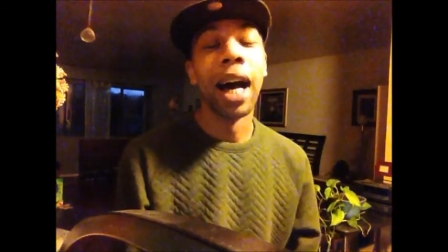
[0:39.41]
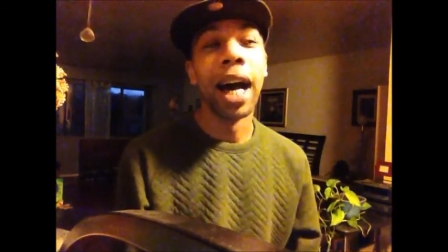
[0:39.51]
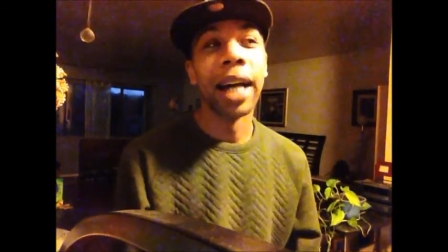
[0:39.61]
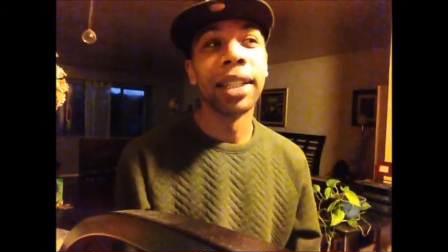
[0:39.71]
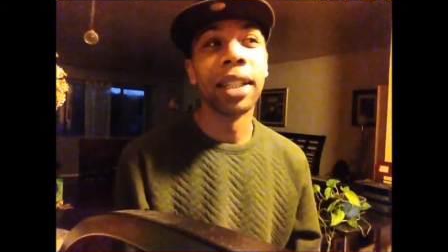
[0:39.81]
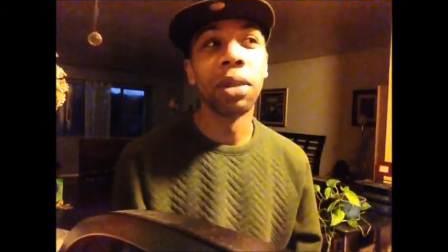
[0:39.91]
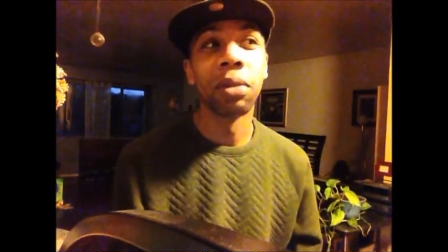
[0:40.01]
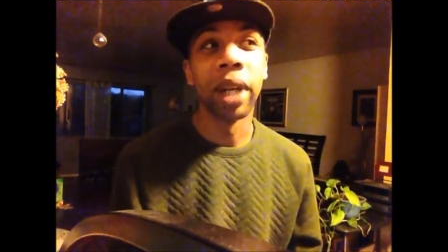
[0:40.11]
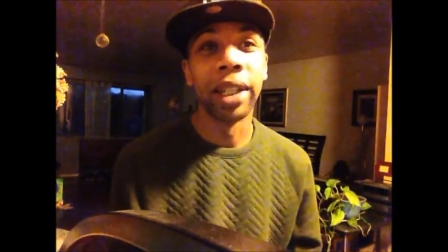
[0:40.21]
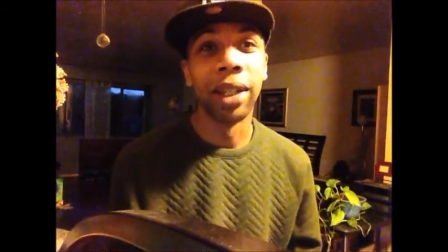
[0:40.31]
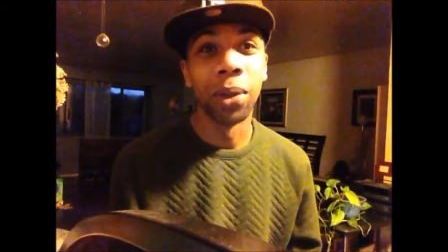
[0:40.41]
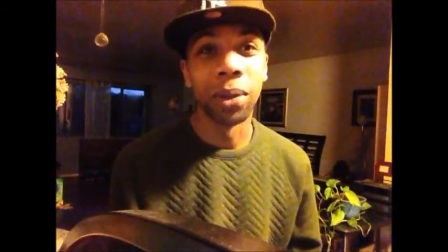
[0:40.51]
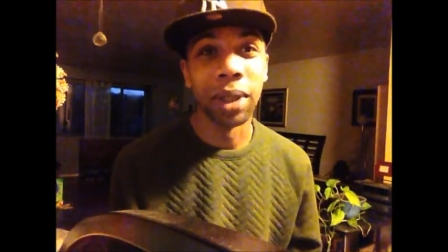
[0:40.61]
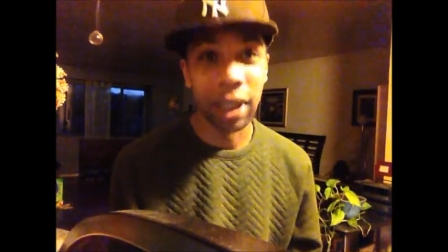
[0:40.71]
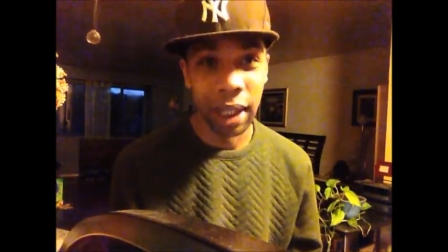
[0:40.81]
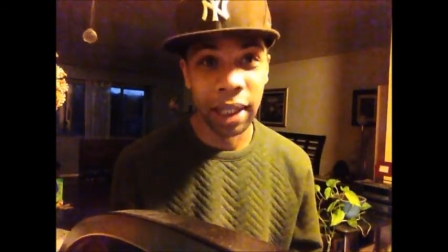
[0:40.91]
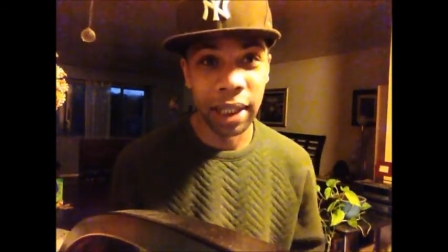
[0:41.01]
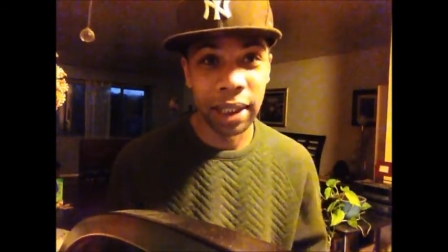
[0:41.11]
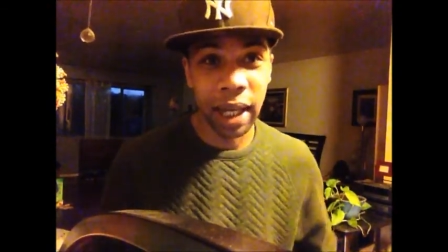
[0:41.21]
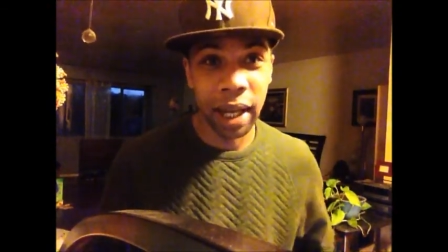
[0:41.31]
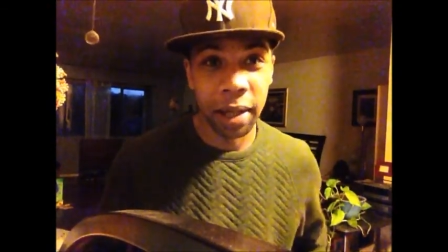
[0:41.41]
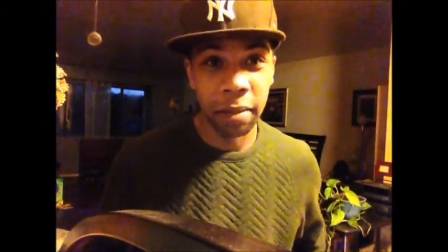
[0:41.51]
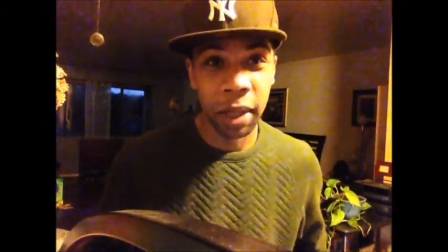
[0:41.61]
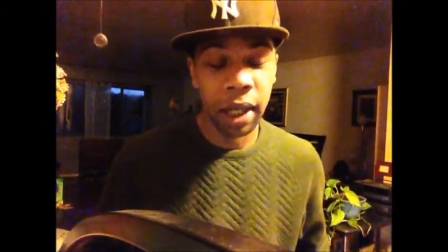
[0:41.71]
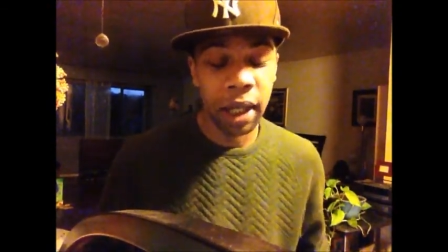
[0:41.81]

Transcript: I didn't write notes this time.